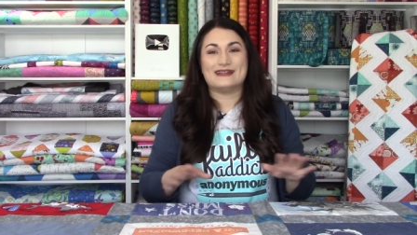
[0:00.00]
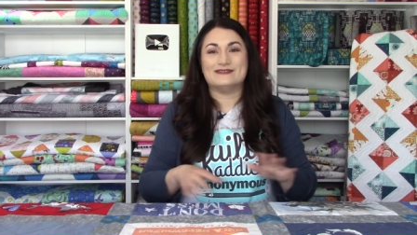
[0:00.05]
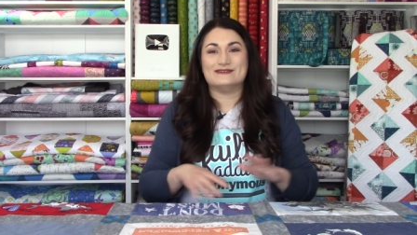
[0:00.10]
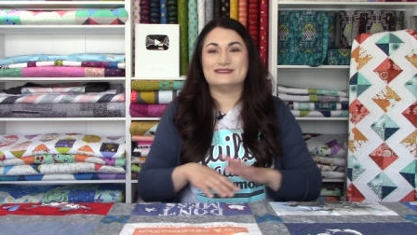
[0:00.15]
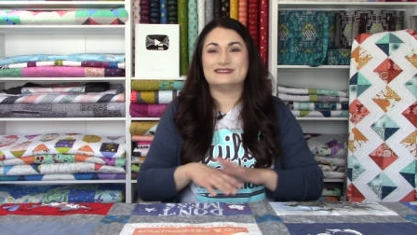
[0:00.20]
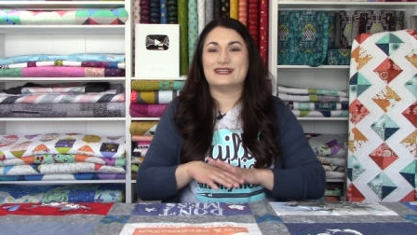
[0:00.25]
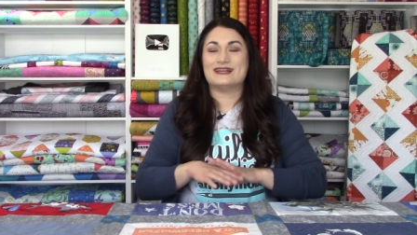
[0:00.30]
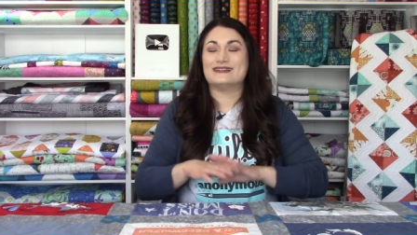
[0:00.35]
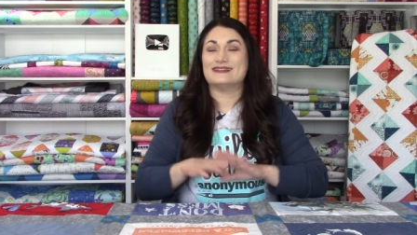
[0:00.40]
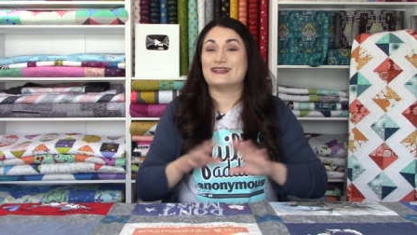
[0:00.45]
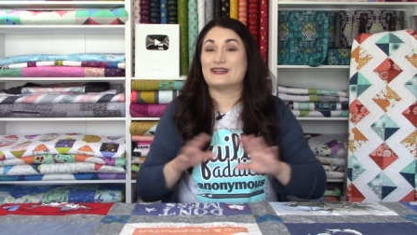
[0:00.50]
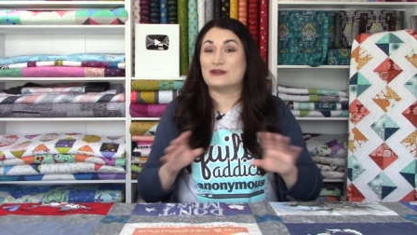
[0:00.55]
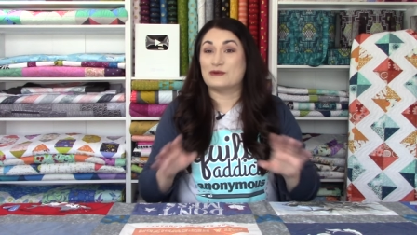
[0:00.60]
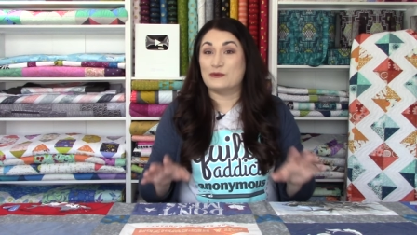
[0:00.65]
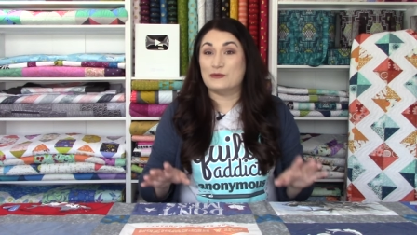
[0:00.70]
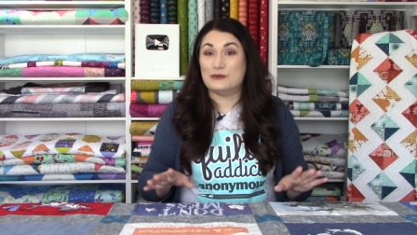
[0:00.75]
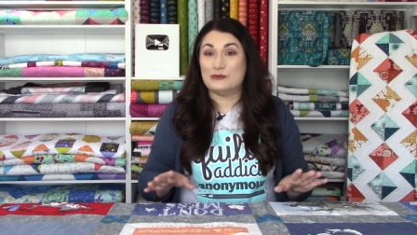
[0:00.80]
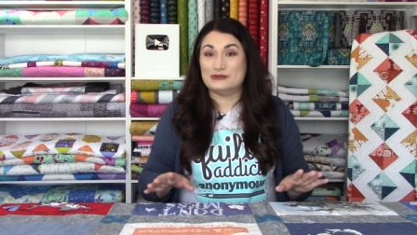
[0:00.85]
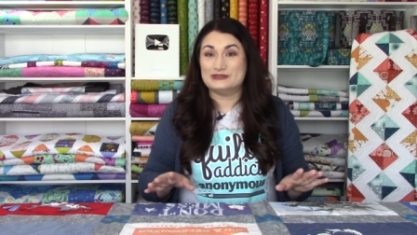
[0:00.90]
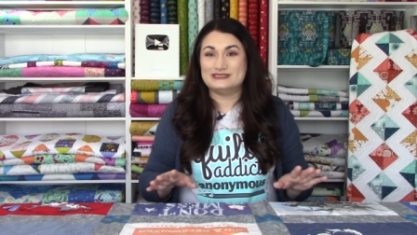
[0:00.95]
It was on like an
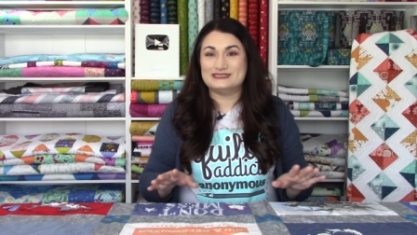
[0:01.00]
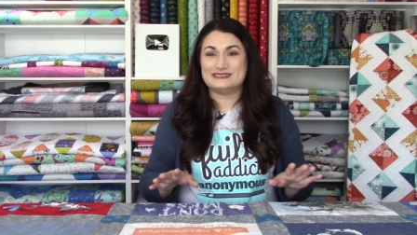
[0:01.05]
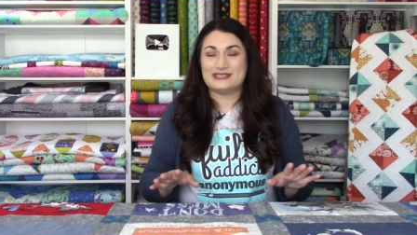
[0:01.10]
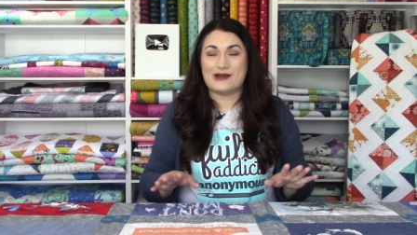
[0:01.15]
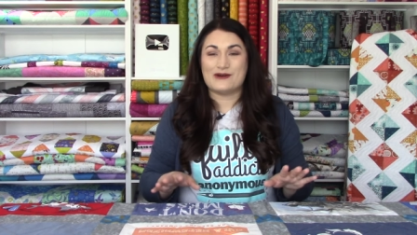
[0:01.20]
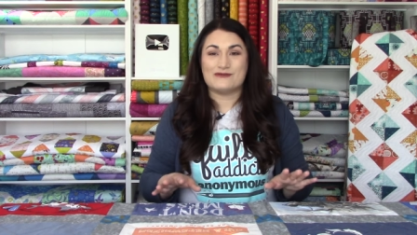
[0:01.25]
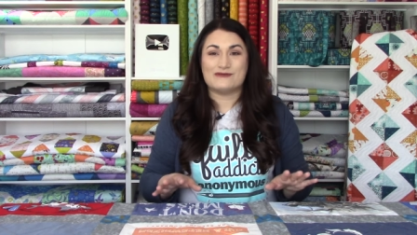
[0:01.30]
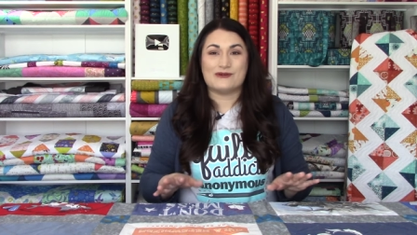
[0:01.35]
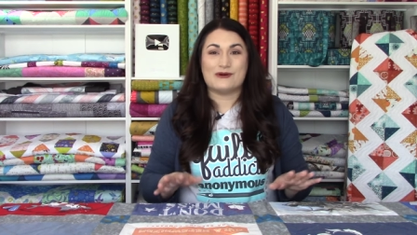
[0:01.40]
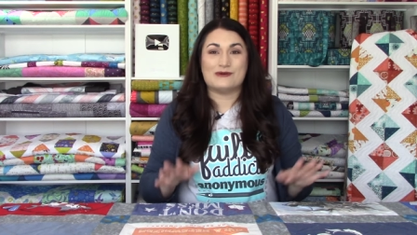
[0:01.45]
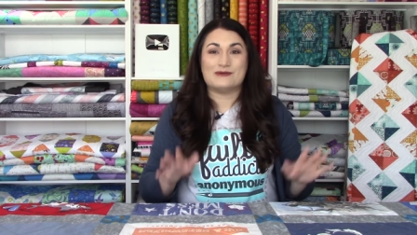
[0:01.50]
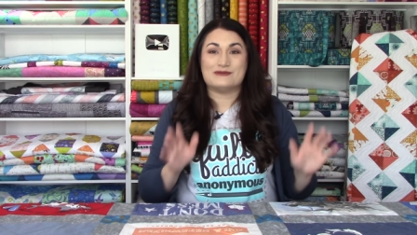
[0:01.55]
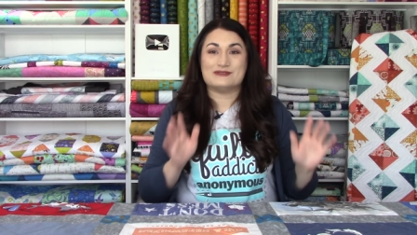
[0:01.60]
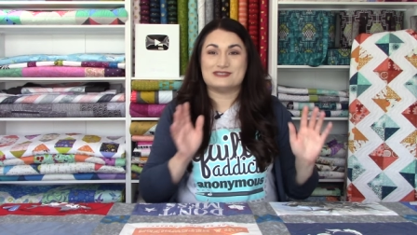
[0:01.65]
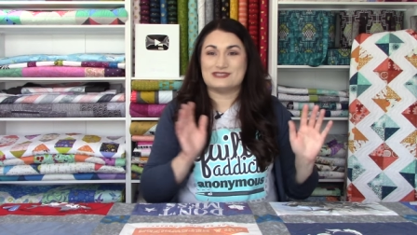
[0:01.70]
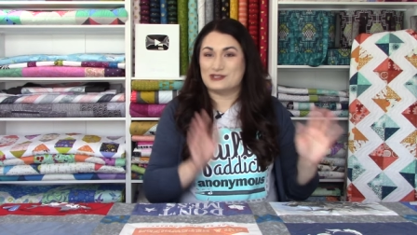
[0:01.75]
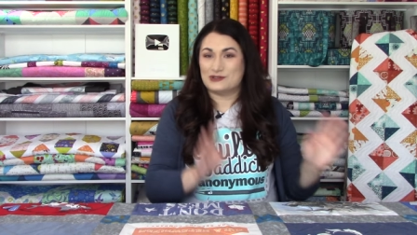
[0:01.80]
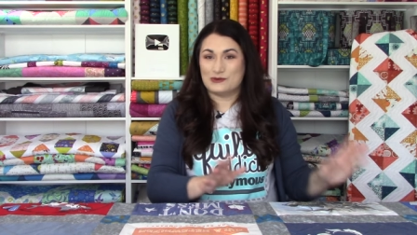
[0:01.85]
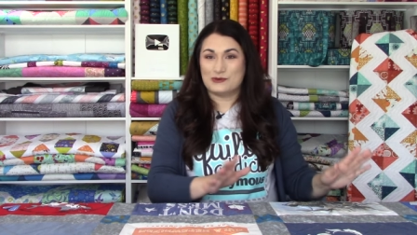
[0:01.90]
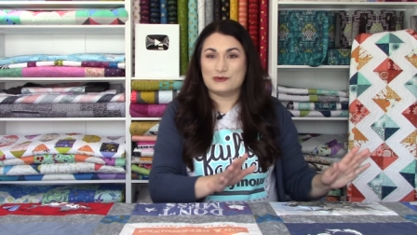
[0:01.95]
old cell phone, it
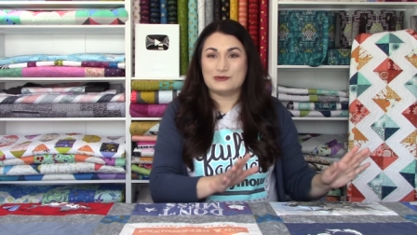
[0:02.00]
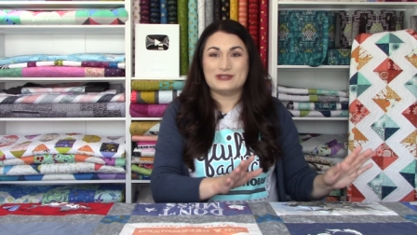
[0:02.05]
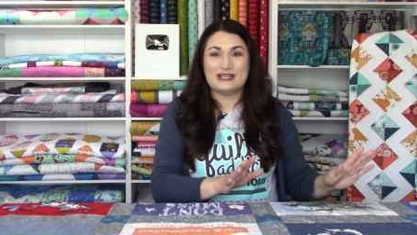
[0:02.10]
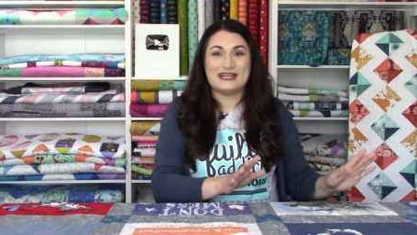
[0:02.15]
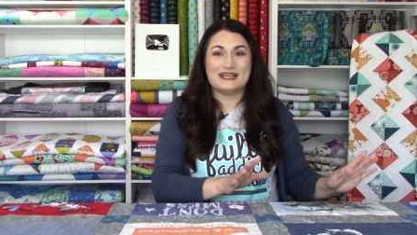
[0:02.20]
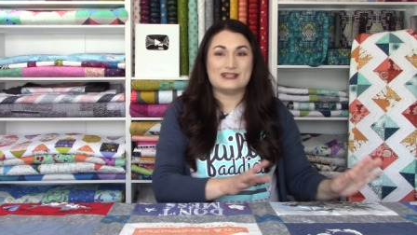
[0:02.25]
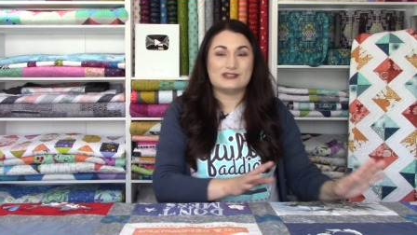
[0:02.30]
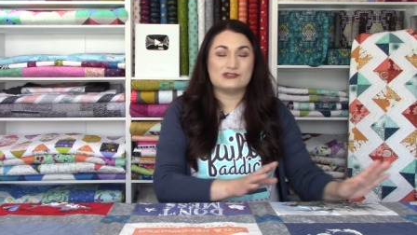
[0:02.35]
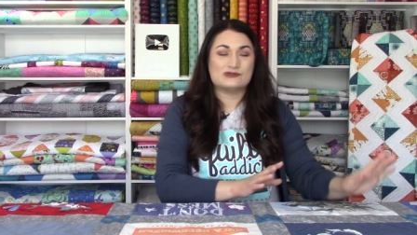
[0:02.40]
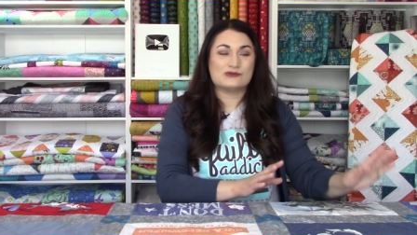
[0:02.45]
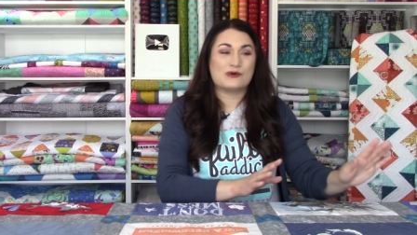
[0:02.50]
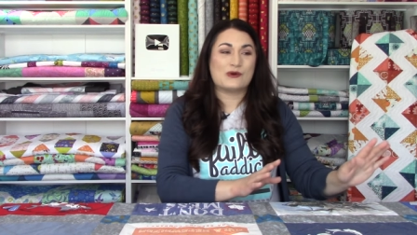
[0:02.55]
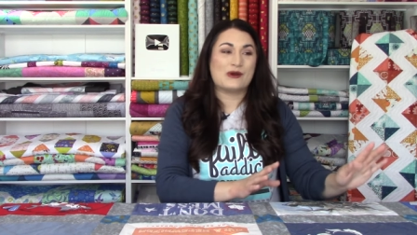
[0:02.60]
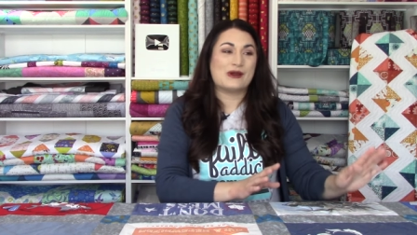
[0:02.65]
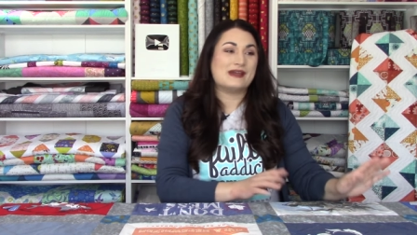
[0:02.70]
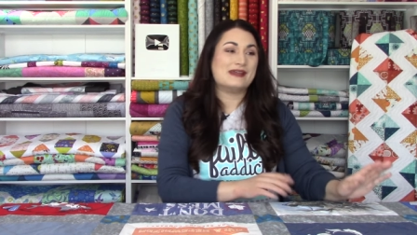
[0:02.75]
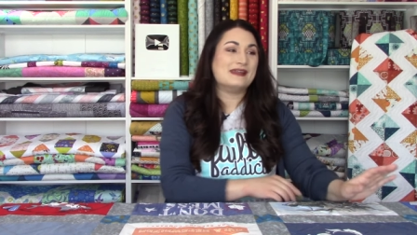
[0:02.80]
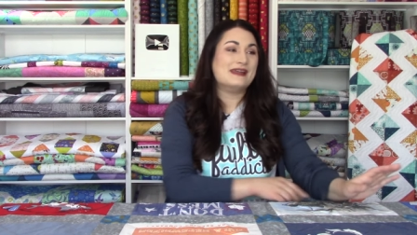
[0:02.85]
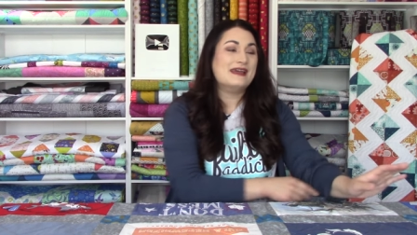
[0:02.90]
was an old Android,